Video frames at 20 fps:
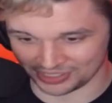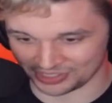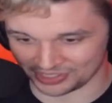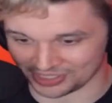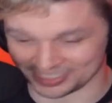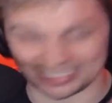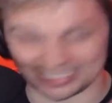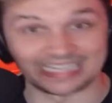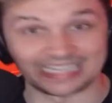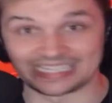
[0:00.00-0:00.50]

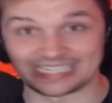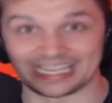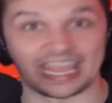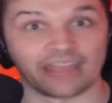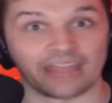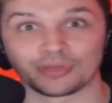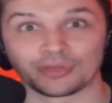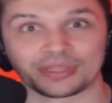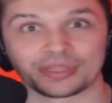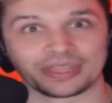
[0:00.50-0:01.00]
into
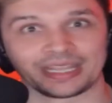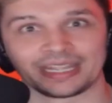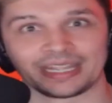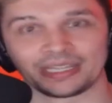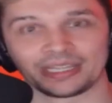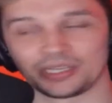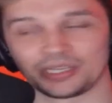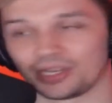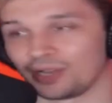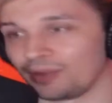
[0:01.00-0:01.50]
everything.
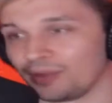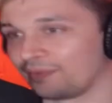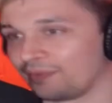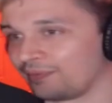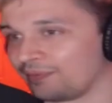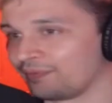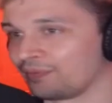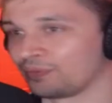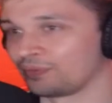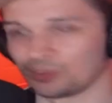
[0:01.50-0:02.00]

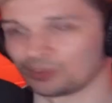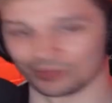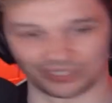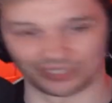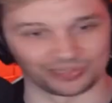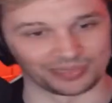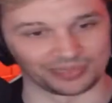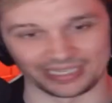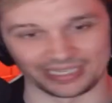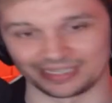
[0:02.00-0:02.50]
She wants
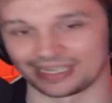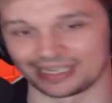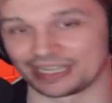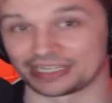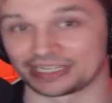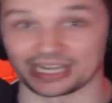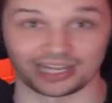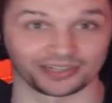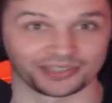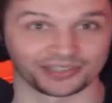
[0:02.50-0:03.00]
to be a
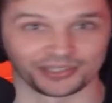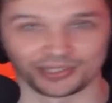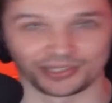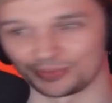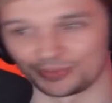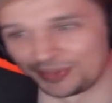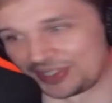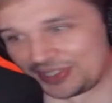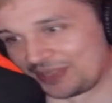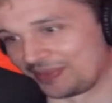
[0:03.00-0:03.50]
doctor, she
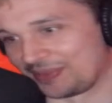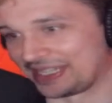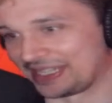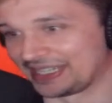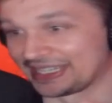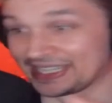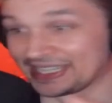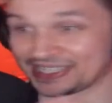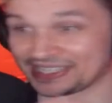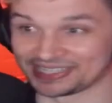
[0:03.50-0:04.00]
wants to
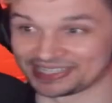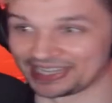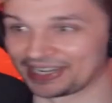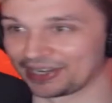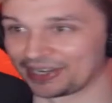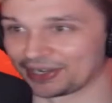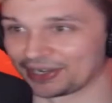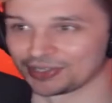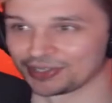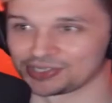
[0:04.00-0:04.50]
be a
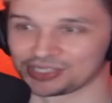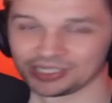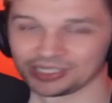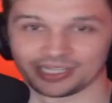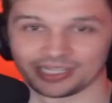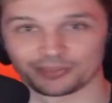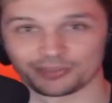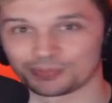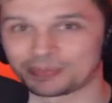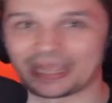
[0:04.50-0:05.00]
singer, she
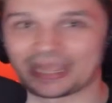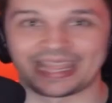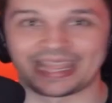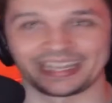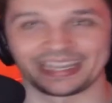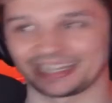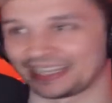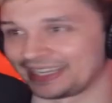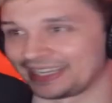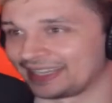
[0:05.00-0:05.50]
loves
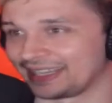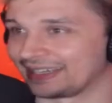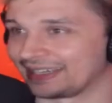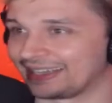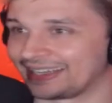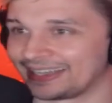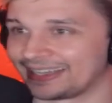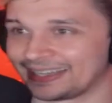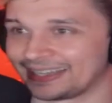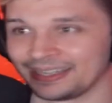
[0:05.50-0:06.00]
painting,
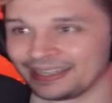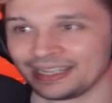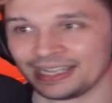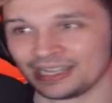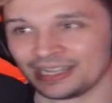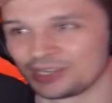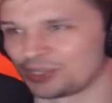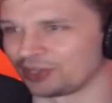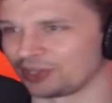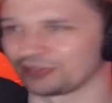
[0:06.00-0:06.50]

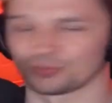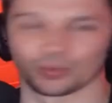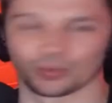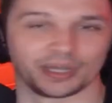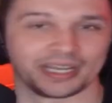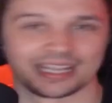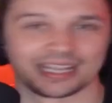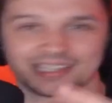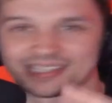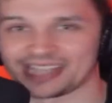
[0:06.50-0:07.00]
she loves
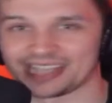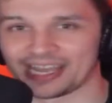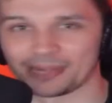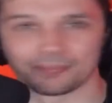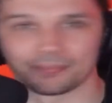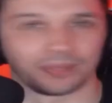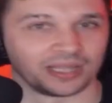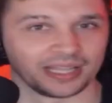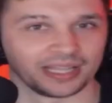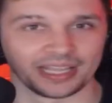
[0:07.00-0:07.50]
running outside
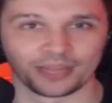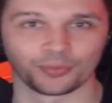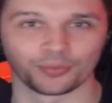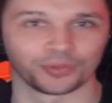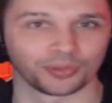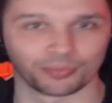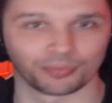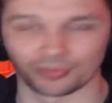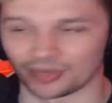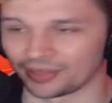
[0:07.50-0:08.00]
and playing with
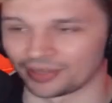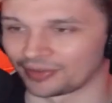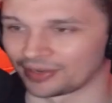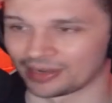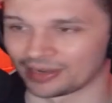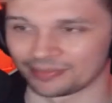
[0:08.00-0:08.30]
her brother.